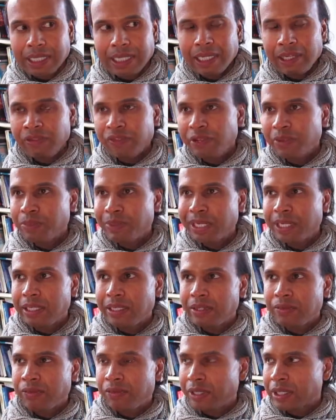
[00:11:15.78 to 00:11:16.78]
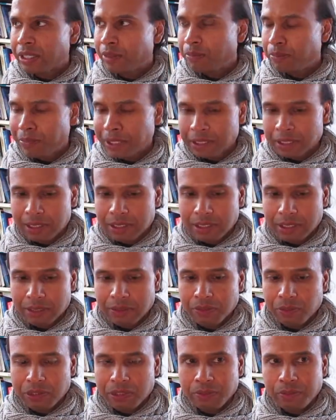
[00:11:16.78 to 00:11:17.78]
if I'm getting the fuck it
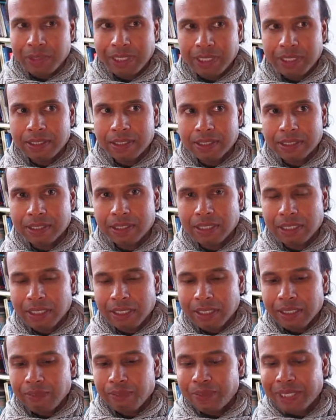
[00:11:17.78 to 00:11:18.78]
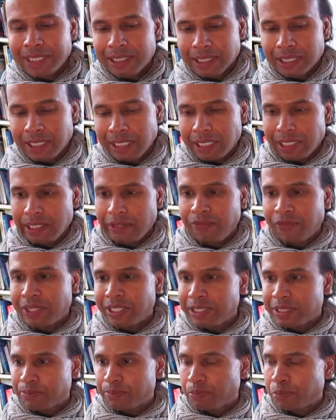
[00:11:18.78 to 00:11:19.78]
button, which means basically if
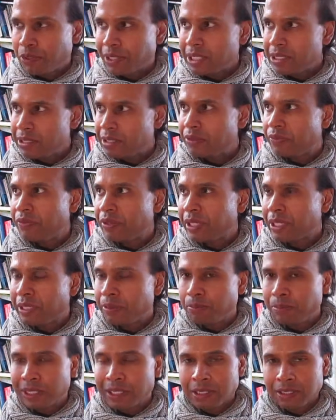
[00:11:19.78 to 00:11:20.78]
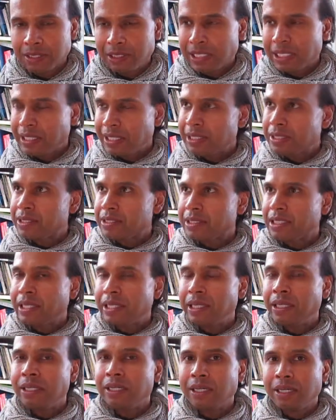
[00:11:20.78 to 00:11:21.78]
I press the fuck it button, let, let's
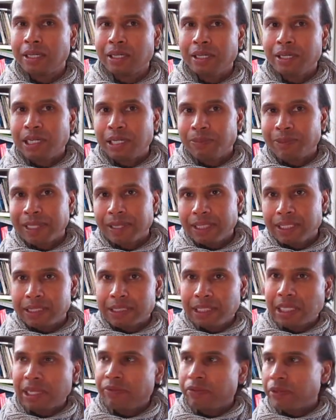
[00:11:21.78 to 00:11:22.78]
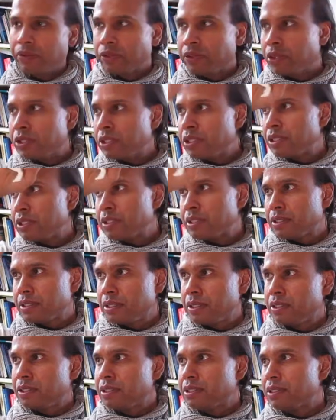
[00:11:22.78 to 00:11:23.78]
say I'm at this level of
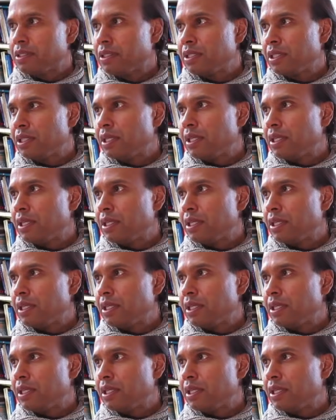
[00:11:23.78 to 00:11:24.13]
consciousness